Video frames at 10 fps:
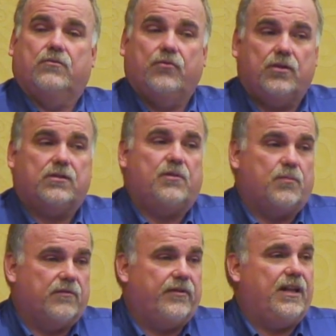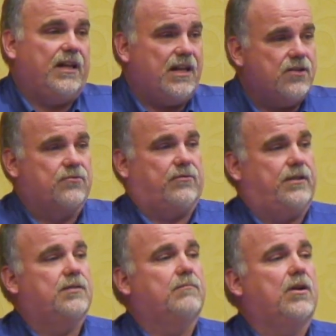Do it to prevent
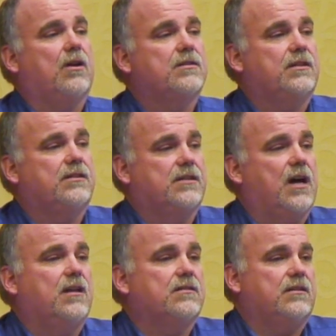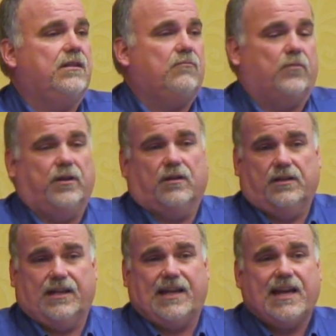injuries because it does and it will
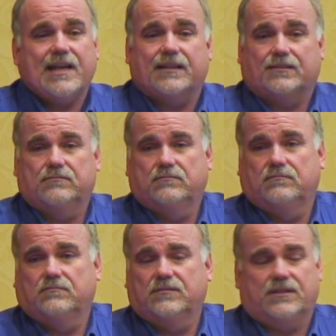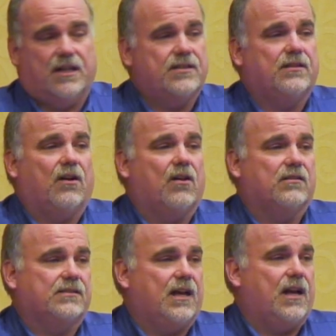and it can. It does it
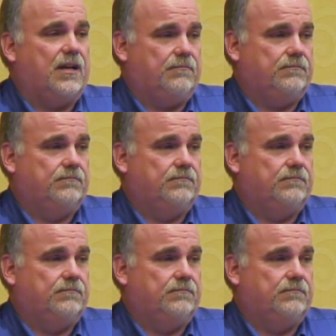all the time.